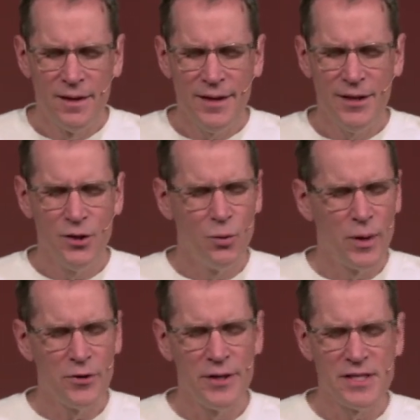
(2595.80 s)
you know,
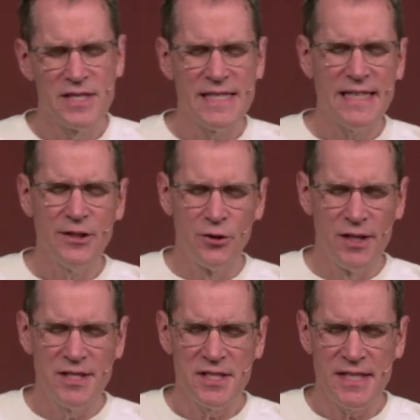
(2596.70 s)
whether it's seen or
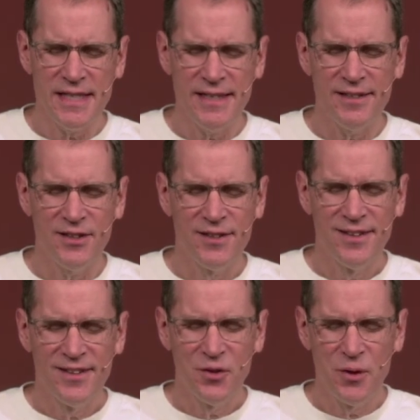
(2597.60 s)
unseen,
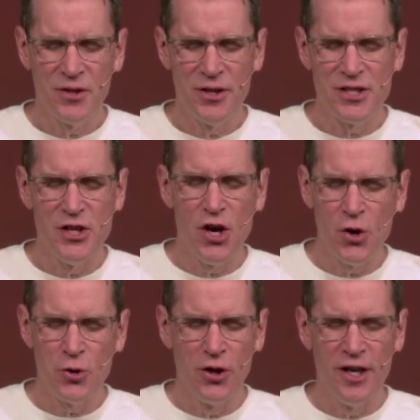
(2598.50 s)
whether it's
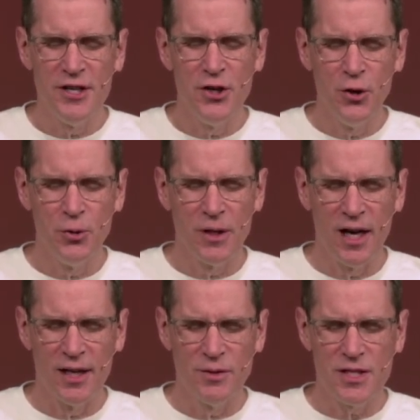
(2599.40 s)
known or unknown,
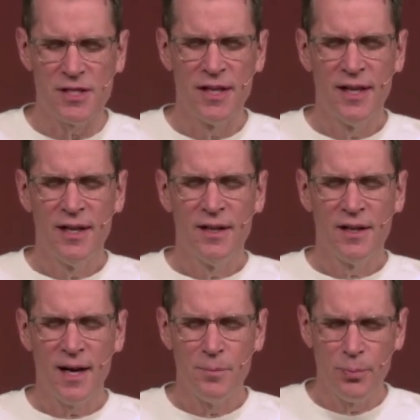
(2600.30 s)
God, just,
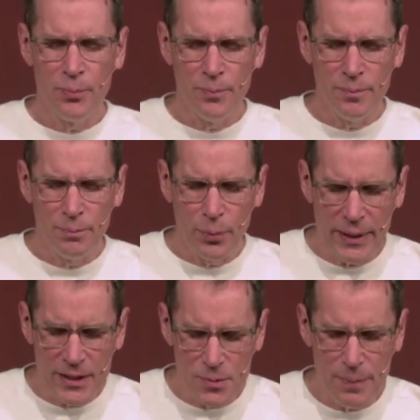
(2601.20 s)
God,
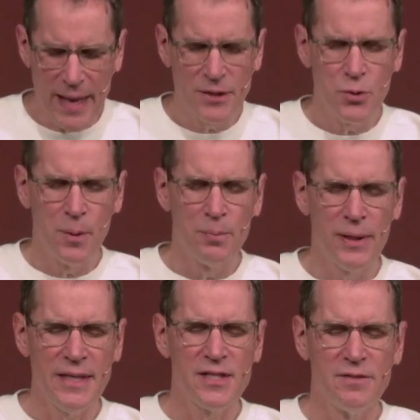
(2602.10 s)
bring us back to a
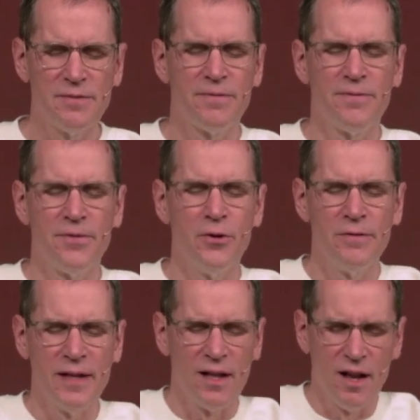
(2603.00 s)
place of
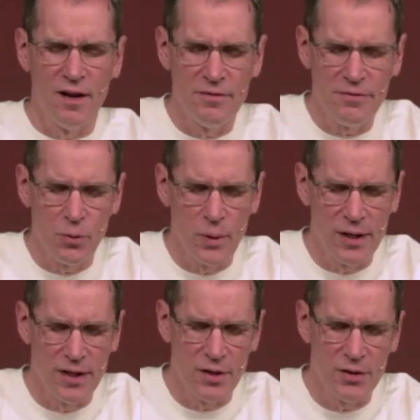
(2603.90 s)
fervent love for one
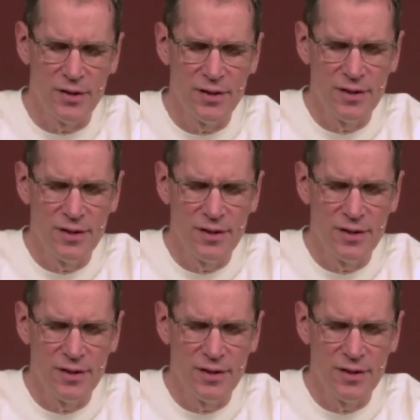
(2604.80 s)
another.